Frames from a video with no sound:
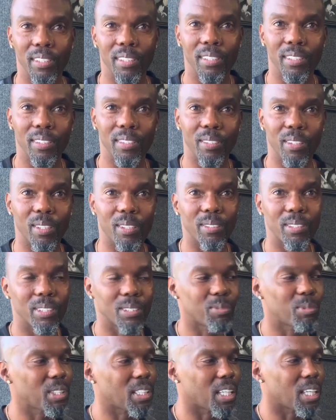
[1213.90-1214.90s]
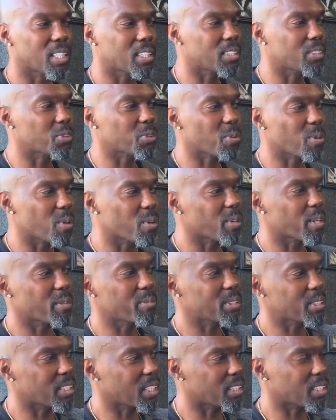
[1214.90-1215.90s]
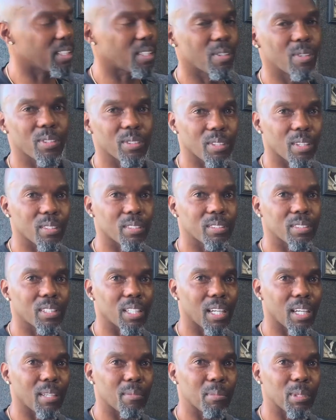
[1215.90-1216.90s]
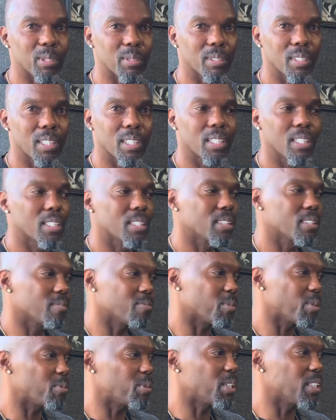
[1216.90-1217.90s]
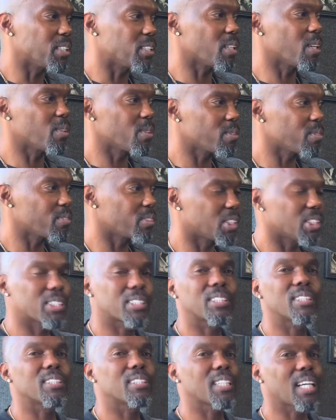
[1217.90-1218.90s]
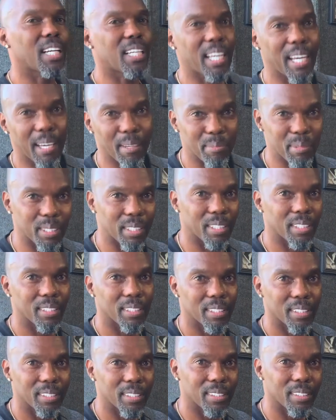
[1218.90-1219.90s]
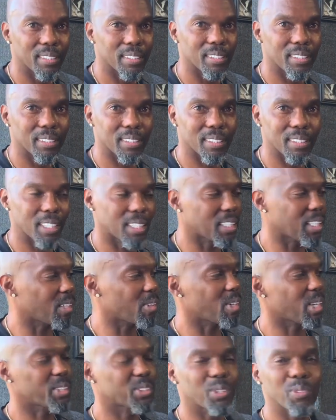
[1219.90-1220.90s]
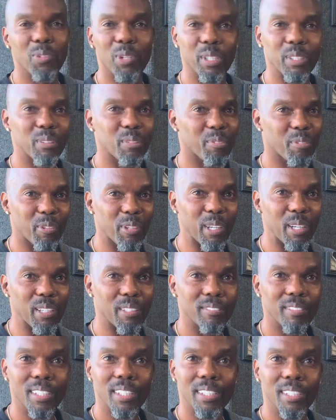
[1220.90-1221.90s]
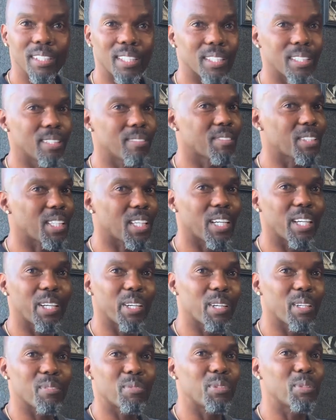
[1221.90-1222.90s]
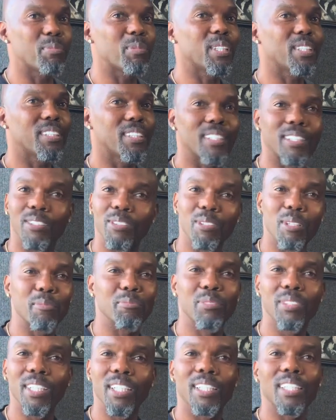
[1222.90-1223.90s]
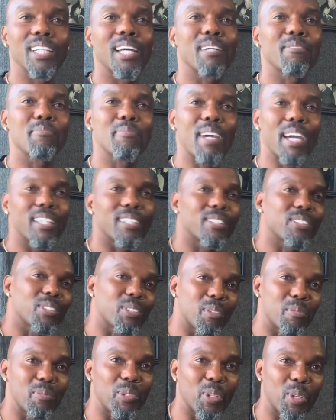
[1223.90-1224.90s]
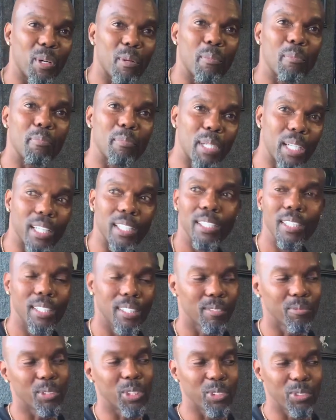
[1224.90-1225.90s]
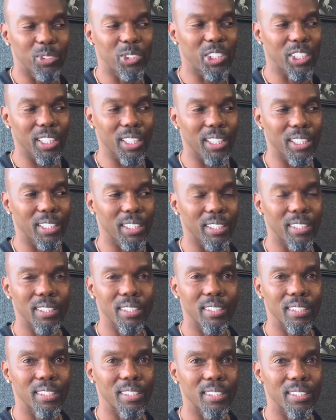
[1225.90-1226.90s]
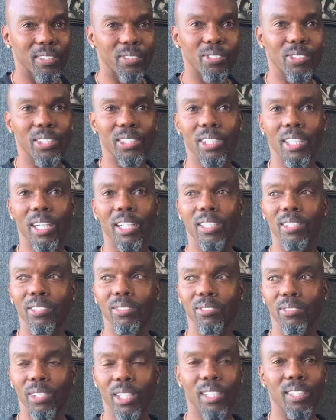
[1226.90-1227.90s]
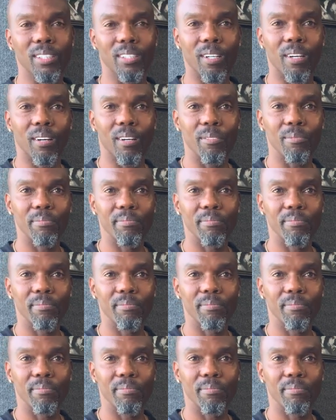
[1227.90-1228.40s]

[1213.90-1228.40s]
You know, because we can't control everything that's going on all the time. But right. when we know this is not happening, they're not gonna ask you where you from. They don't even care if you've been. You none of yeah. that matters no more. Nah. But when you chilling, you just like you tucked off.